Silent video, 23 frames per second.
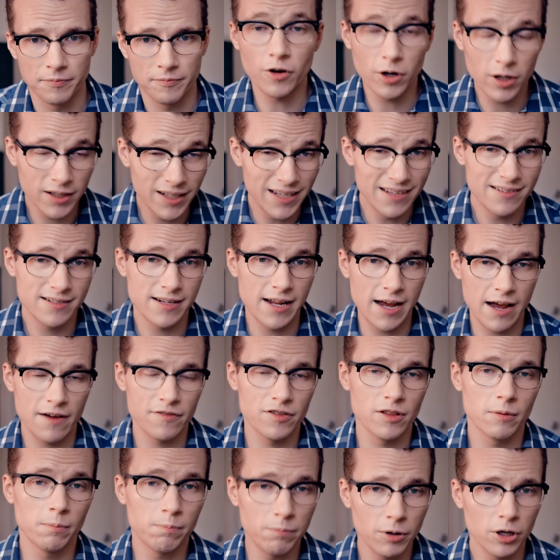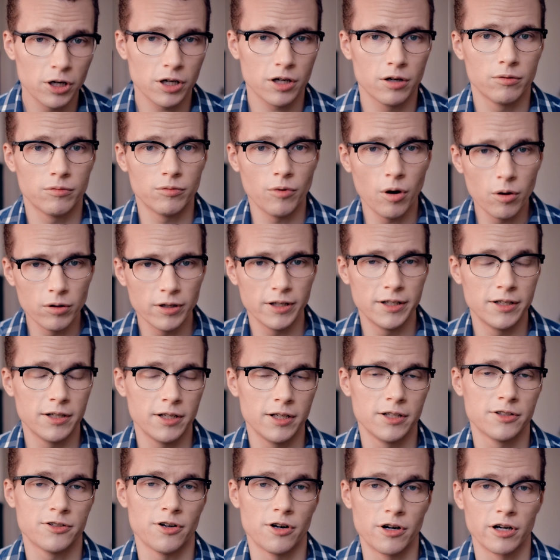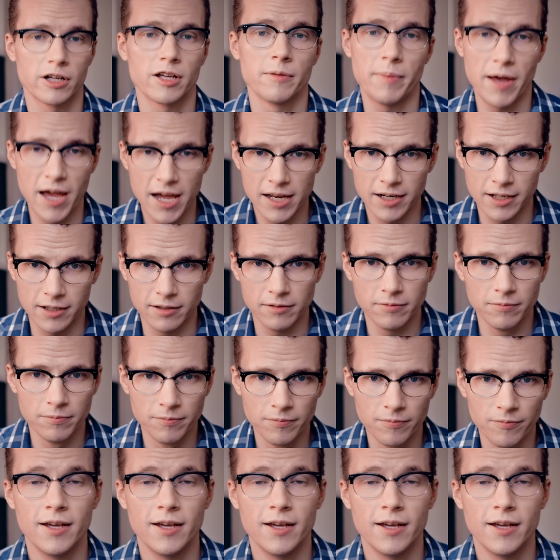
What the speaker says: For at least half the book, Roland is her companion.